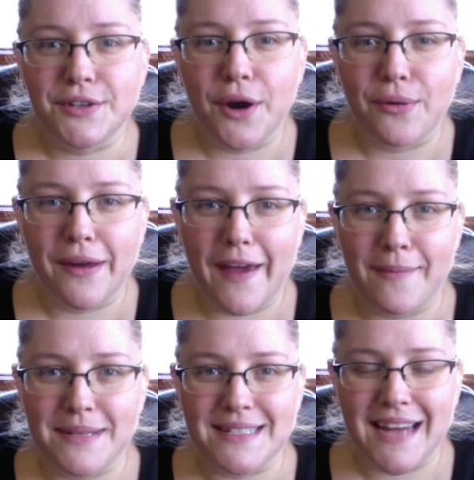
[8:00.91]
know where that
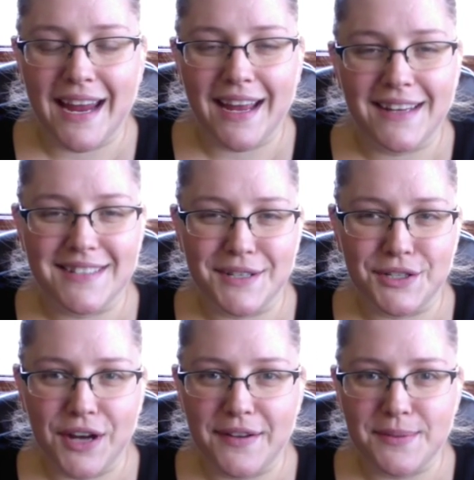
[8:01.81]
mistake is, and it
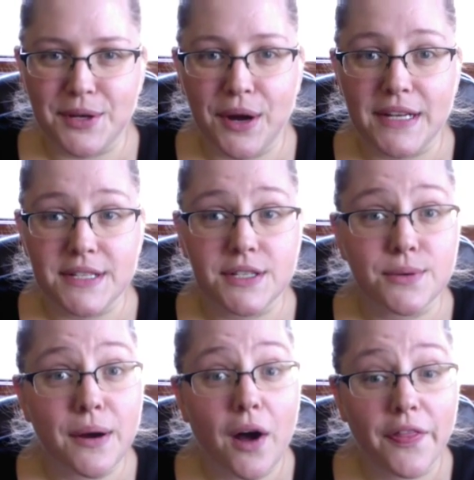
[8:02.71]
drives me crazy.
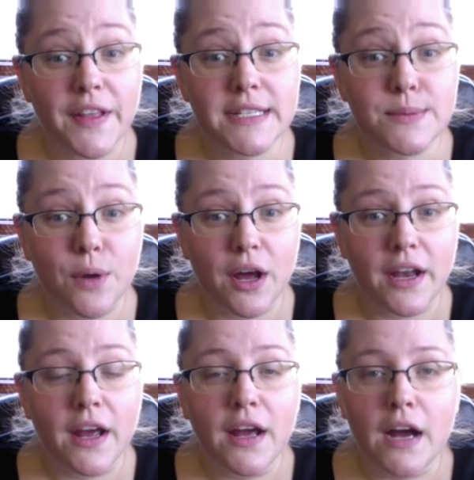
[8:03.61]
So on this one,
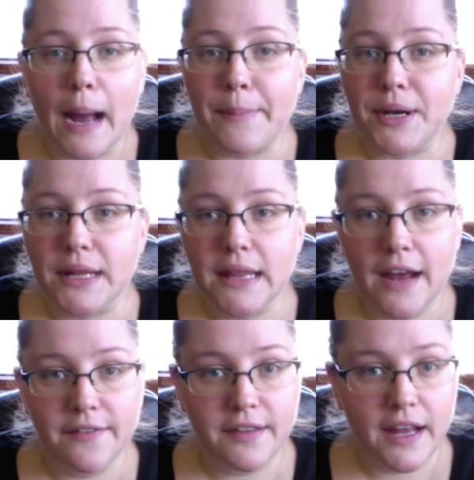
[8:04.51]
I put a
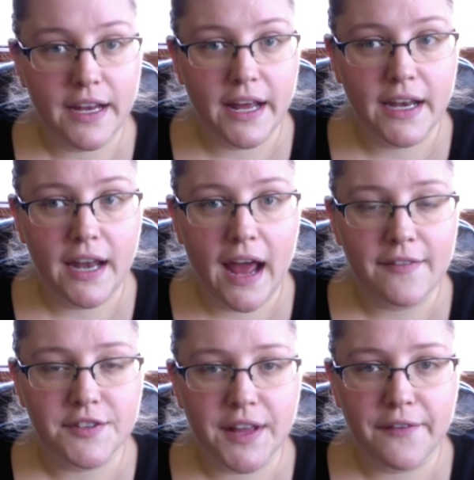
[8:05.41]
lifeline in
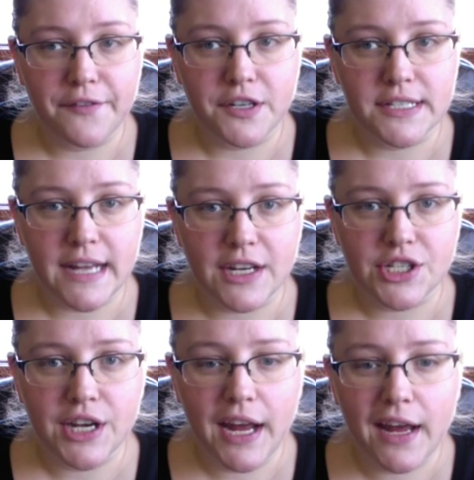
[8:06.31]
after that first
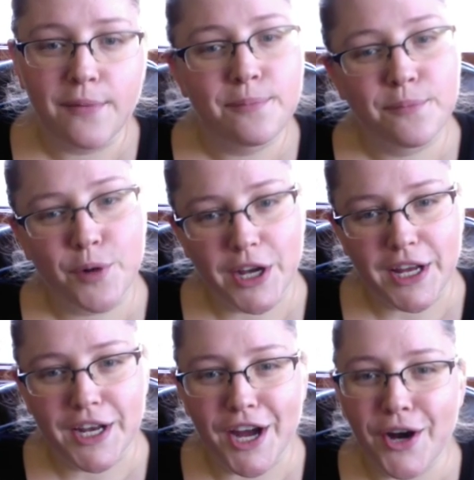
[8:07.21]
section, and what do
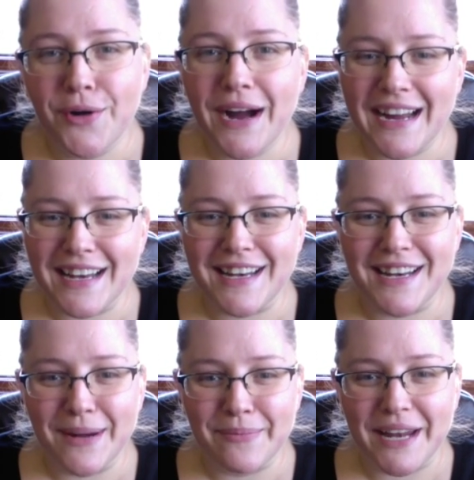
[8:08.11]
you know? I ended
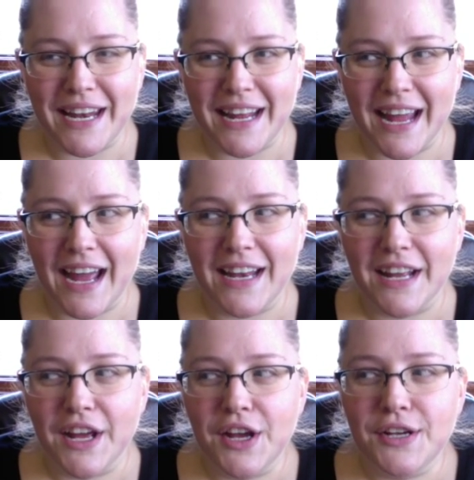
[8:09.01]
up needing it.
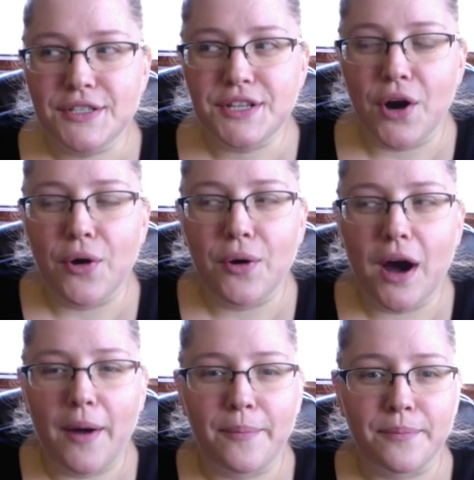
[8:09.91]

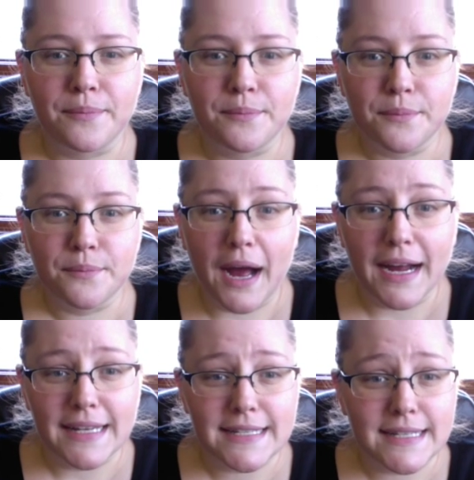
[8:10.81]
So I
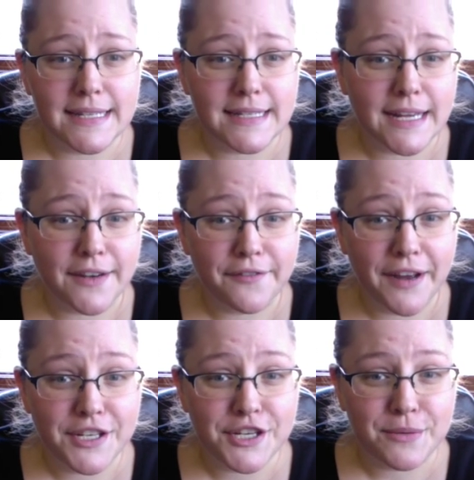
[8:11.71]
guess this is
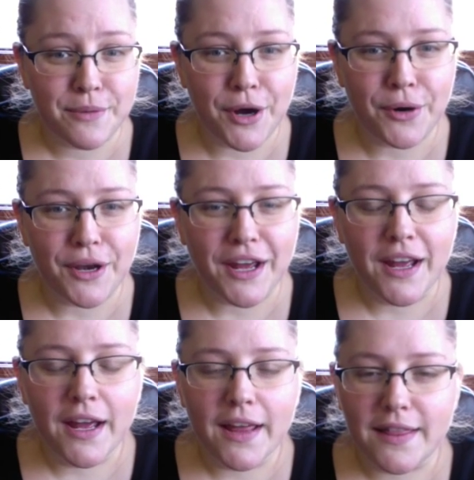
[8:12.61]
confession mode.
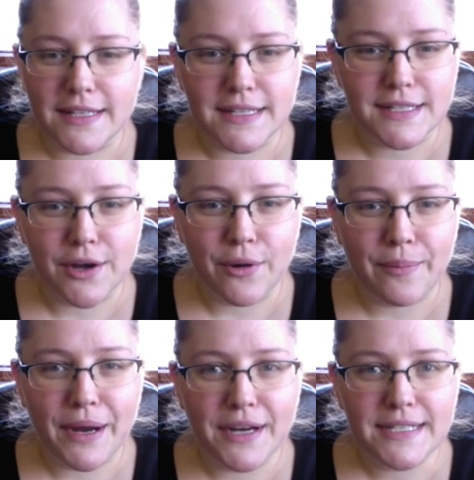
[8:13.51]
This is so
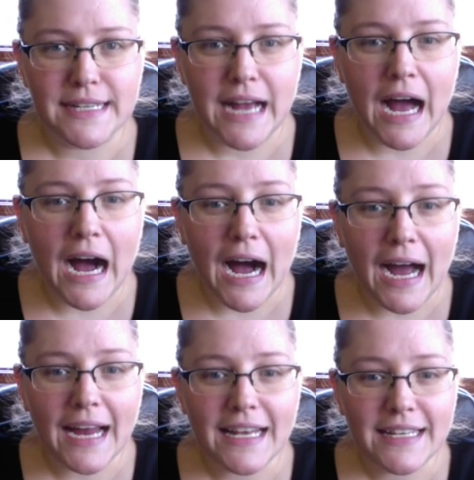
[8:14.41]
embarrassing.
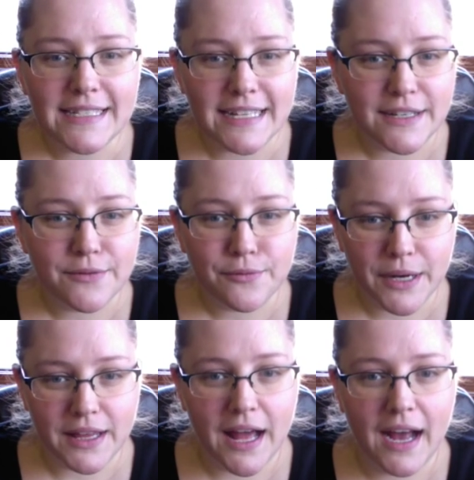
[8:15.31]
I didn't
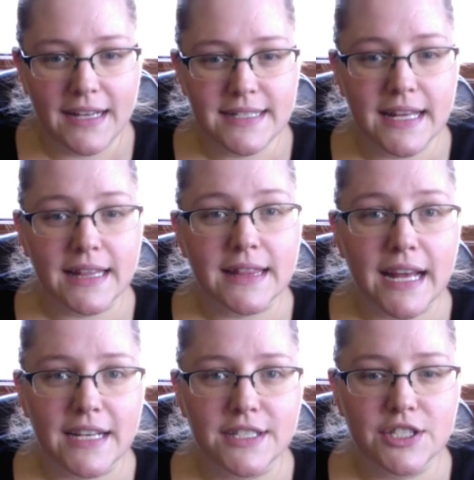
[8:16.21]
realize that
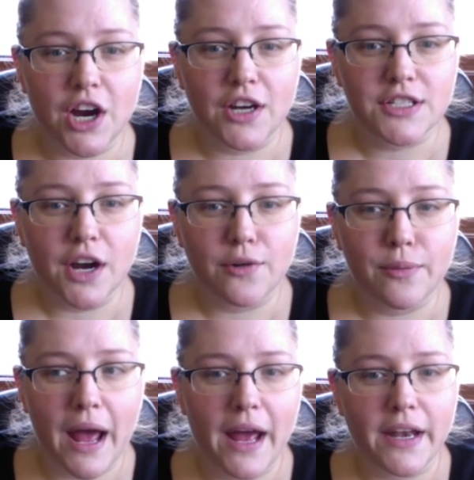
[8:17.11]
lace charts are
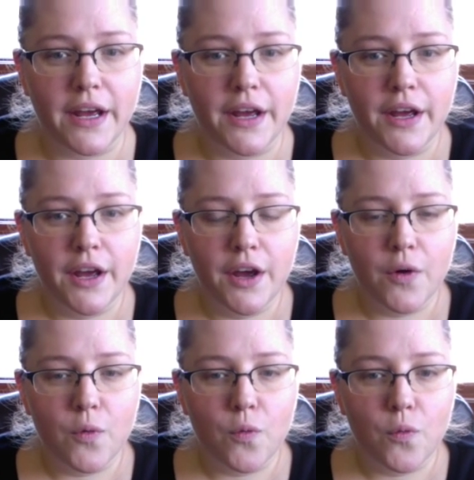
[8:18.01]
read
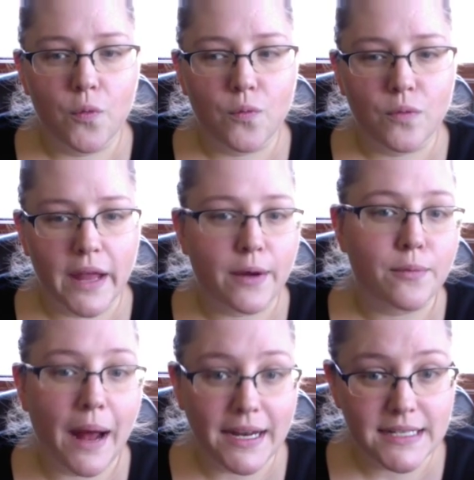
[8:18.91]
like
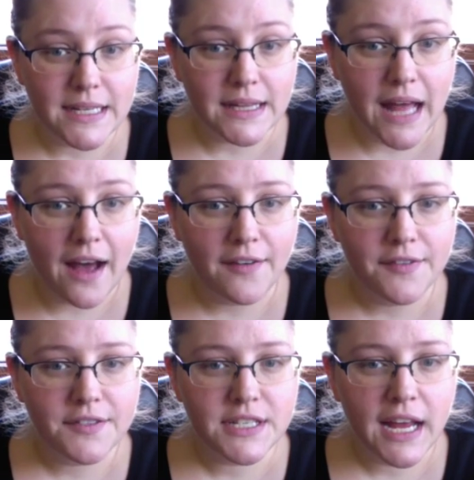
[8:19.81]
right to
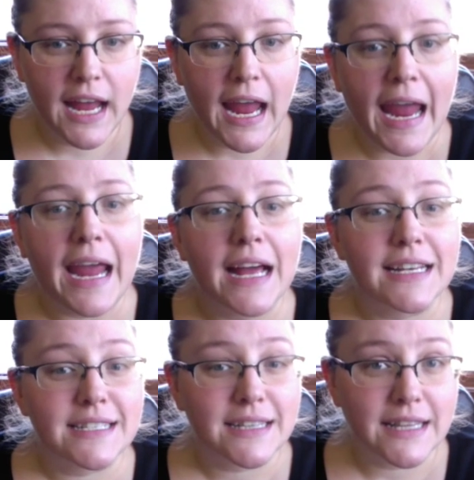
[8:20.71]
left
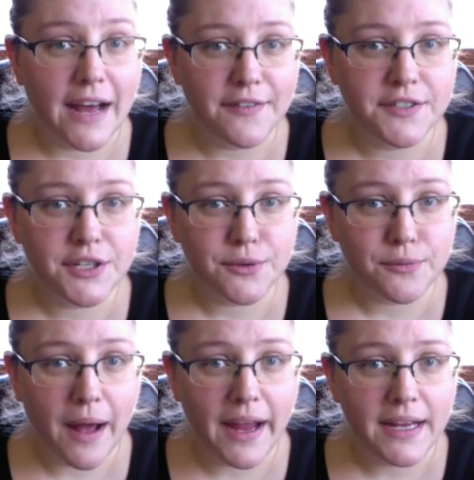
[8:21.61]
and left to
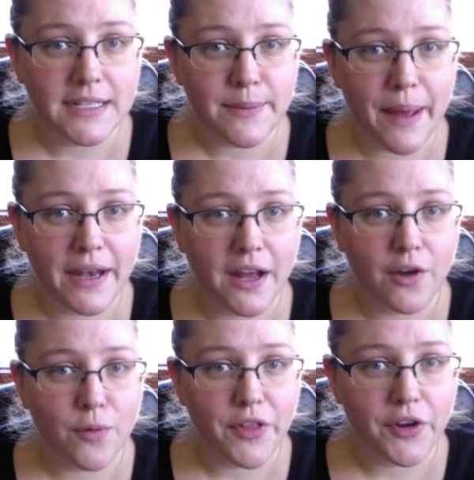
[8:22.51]
right, depending on
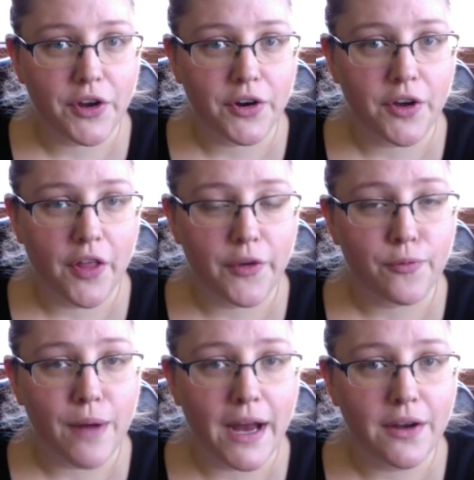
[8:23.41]
whether you're on the
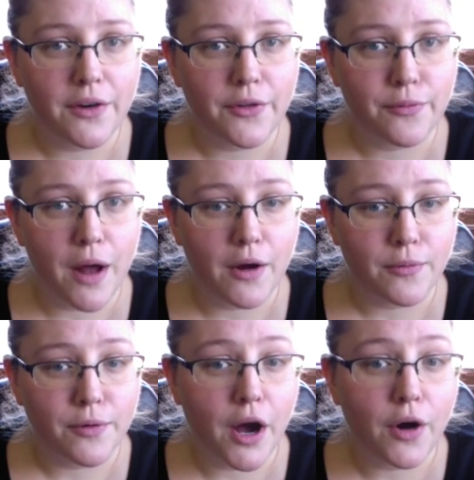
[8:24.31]
right or the wrong
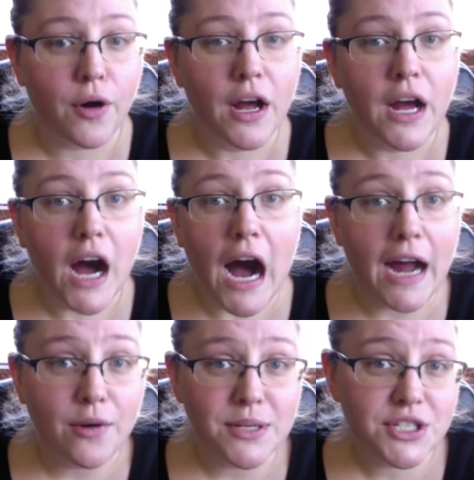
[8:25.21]
row. I
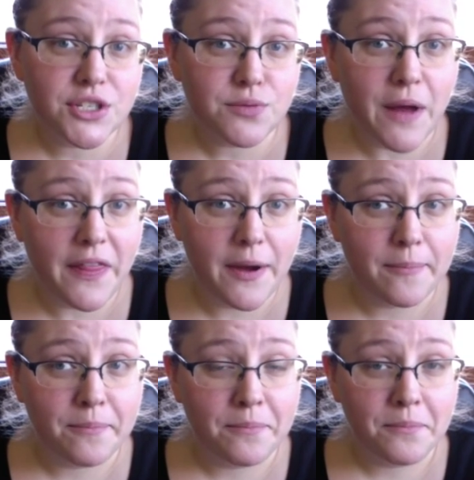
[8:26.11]
always just read them